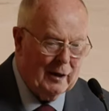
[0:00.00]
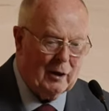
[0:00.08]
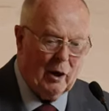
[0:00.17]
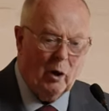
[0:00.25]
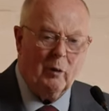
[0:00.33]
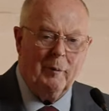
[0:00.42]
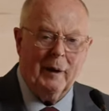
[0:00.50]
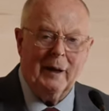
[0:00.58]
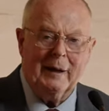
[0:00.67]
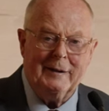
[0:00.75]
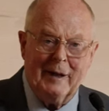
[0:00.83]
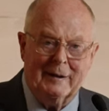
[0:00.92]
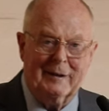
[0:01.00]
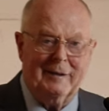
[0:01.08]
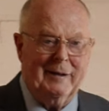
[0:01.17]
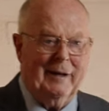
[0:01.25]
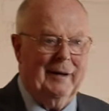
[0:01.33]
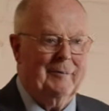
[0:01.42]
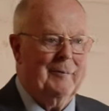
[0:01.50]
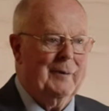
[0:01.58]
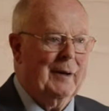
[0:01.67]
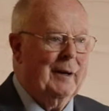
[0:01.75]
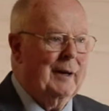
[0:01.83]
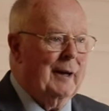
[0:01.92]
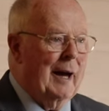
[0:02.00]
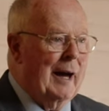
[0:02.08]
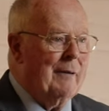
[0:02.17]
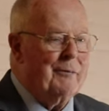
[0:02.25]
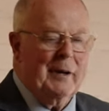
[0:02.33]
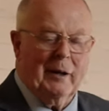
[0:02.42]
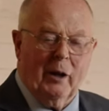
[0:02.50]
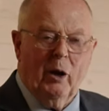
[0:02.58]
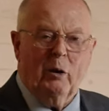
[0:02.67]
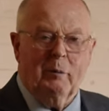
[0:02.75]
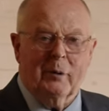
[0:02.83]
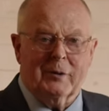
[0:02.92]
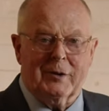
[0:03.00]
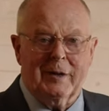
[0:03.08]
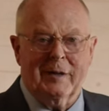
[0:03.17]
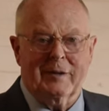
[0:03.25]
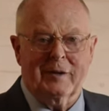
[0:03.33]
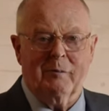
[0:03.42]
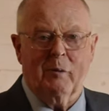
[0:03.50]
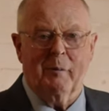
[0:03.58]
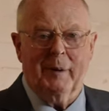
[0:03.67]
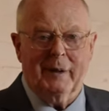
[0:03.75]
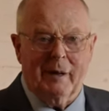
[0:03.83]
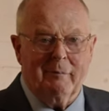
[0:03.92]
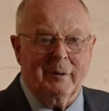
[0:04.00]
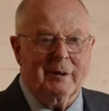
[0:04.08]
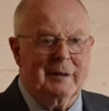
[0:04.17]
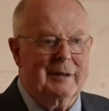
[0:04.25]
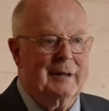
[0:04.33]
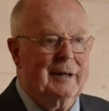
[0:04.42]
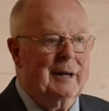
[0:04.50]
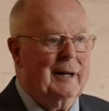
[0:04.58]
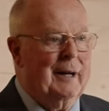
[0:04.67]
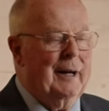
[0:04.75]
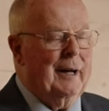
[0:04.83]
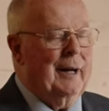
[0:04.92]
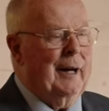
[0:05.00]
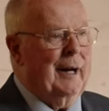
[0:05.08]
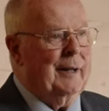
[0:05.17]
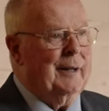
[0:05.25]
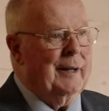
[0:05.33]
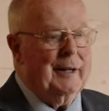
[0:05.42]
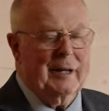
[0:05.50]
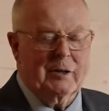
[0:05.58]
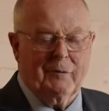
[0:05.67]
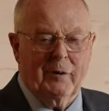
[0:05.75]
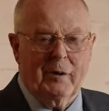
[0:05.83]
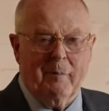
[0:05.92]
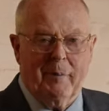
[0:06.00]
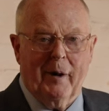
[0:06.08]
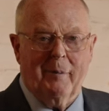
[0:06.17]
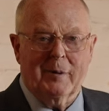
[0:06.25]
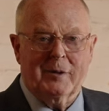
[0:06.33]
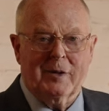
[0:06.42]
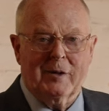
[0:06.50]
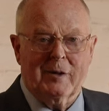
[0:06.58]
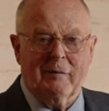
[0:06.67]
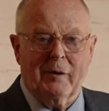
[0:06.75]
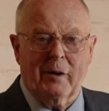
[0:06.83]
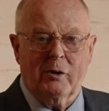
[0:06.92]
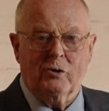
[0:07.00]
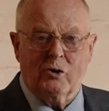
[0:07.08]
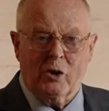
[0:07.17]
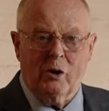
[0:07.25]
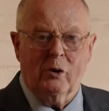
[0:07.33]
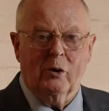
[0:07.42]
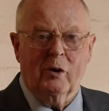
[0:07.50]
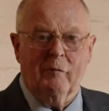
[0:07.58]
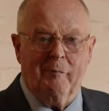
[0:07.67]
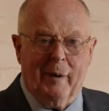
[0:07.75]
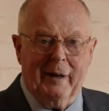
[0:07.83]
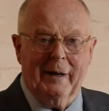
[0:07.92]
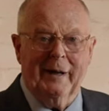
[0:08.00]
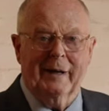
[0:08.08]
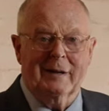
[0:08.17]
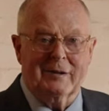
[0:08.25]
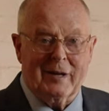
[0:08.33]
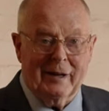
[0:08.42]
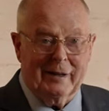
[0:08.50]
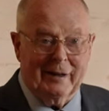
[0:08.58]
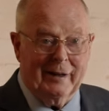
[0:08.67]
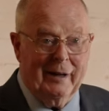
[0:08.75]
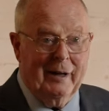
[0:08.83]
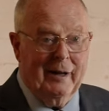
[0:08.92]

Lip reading: global identity. Every global citizen will be numbered, and it is for the purposes of the control of buying and selling.